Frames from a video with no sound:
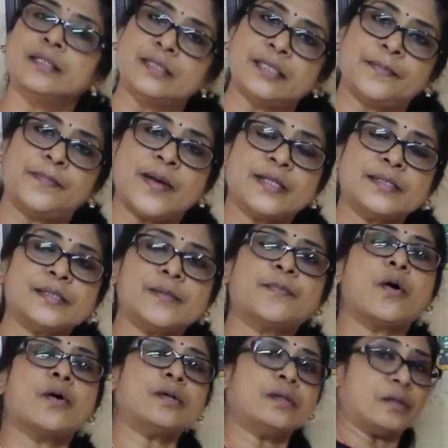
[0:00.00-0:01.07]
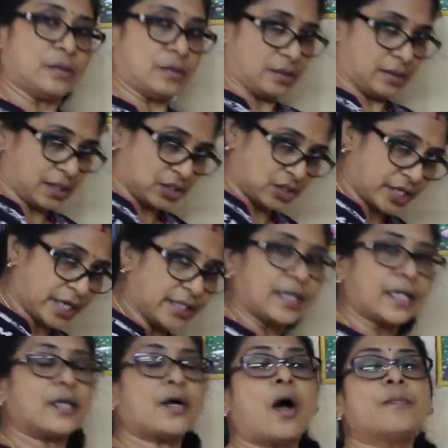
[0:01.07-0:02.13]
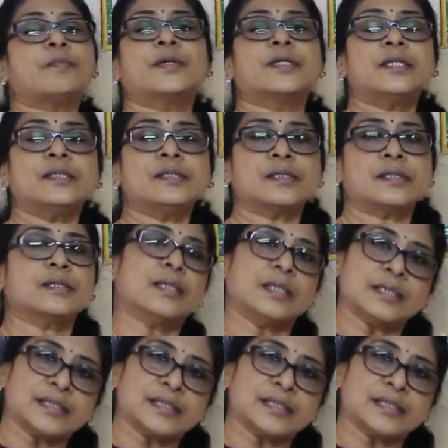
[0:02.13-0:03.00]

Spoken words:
depends upon the genetic components.